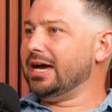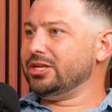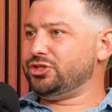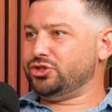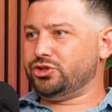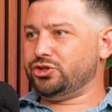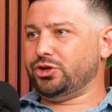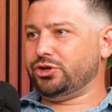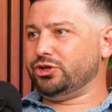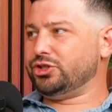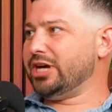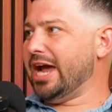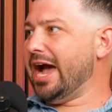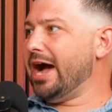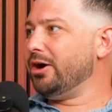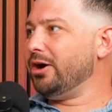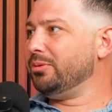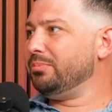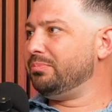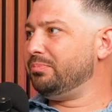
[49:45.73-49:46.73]
I search
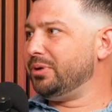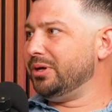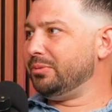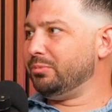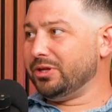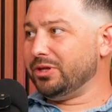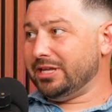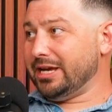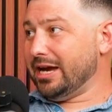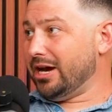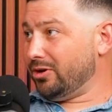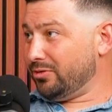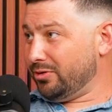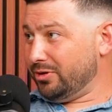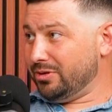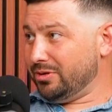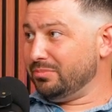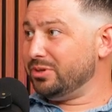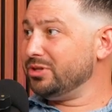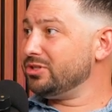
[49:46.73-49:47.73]
out, but when the
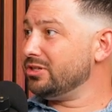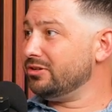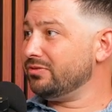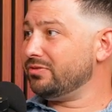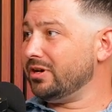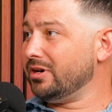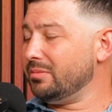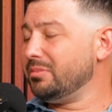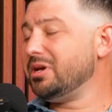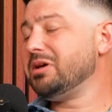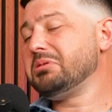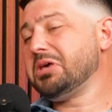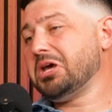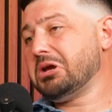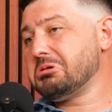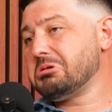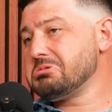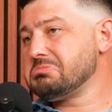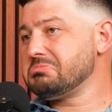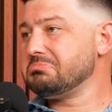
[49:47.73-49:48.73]
algorithm puts it in front of me, I'll be
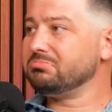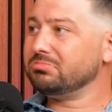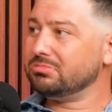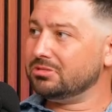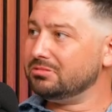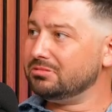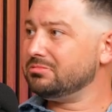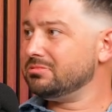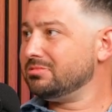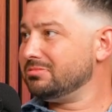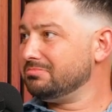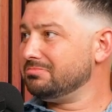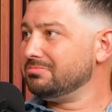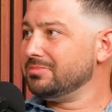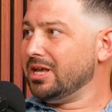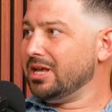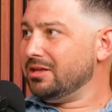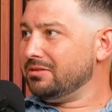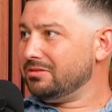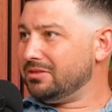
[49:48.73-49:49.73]
like, all right, oops.
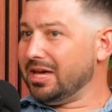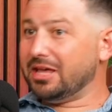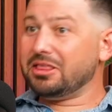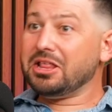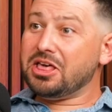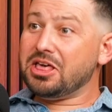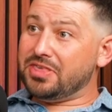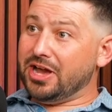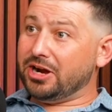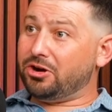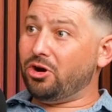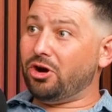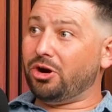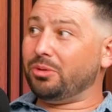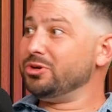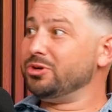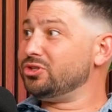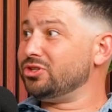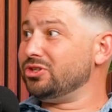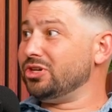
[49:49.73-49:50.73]
That car
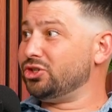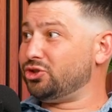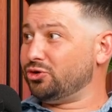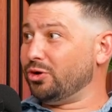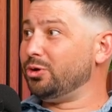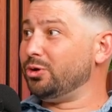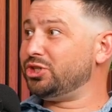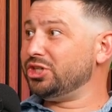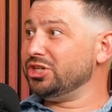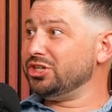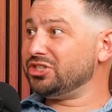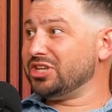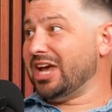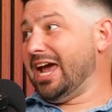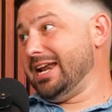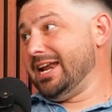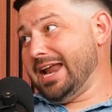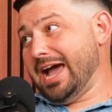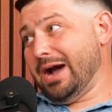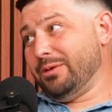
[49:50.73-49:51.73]
was atrocious
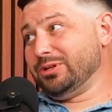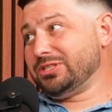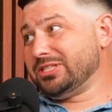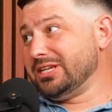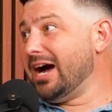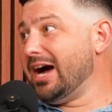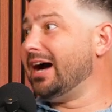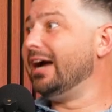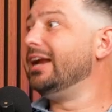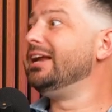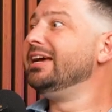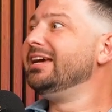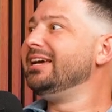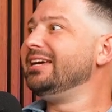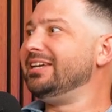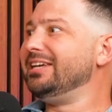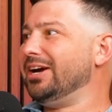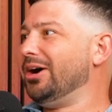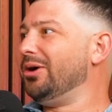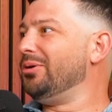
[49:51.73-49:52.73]
and now it's not,
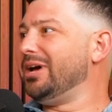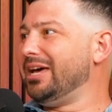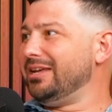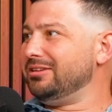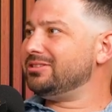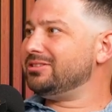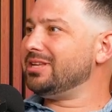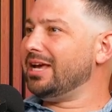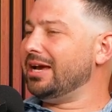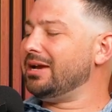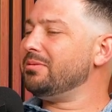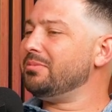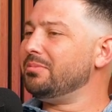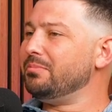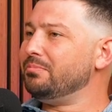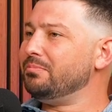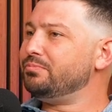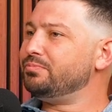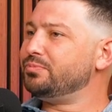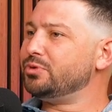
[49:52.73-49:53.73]
you know? And it's like,
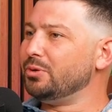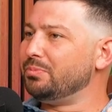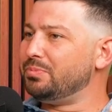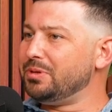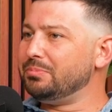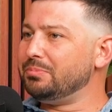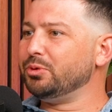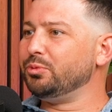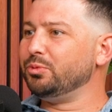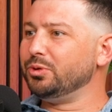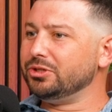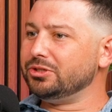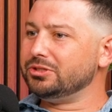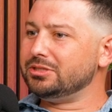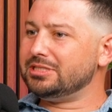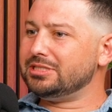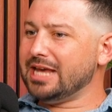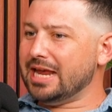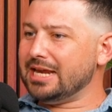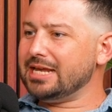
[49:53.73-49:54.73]
so people will
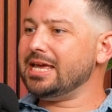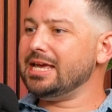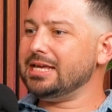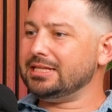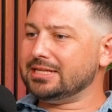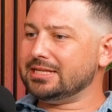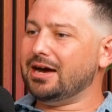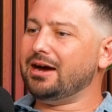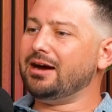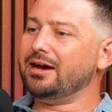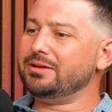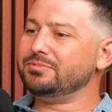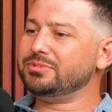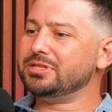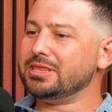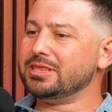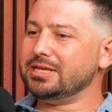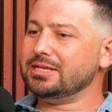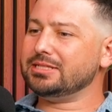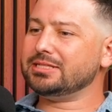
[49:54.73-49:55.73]
dedicate time
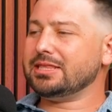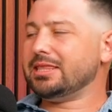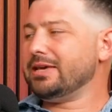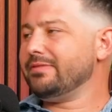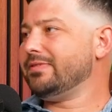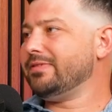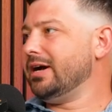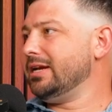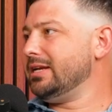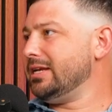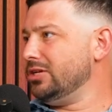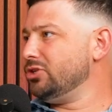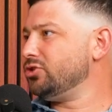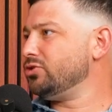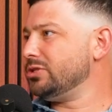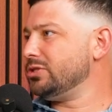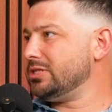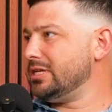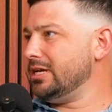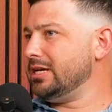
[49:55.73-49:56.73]
to things that they find
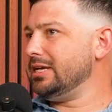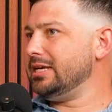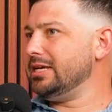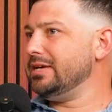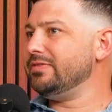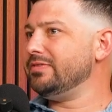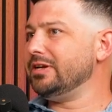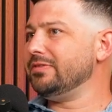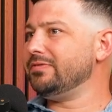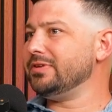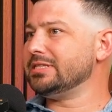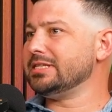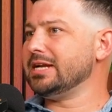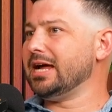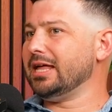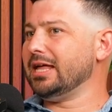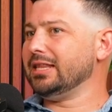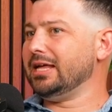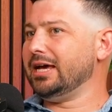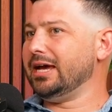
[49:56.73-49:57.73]
interesting, even if it's
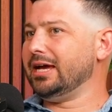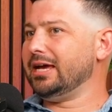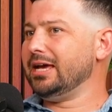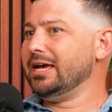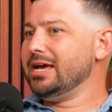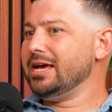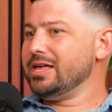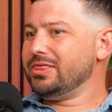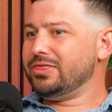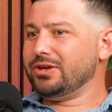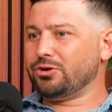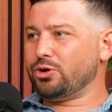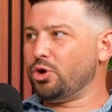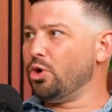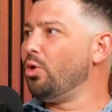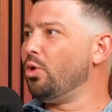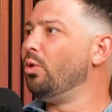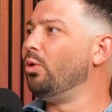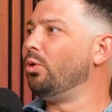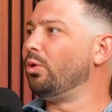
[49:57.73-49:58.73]
not like their
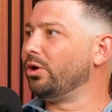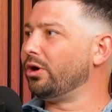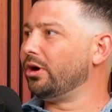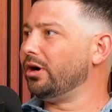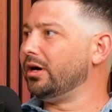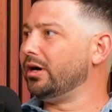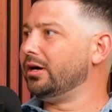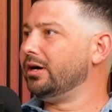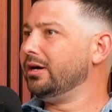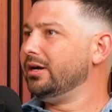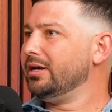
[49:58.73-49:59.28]
core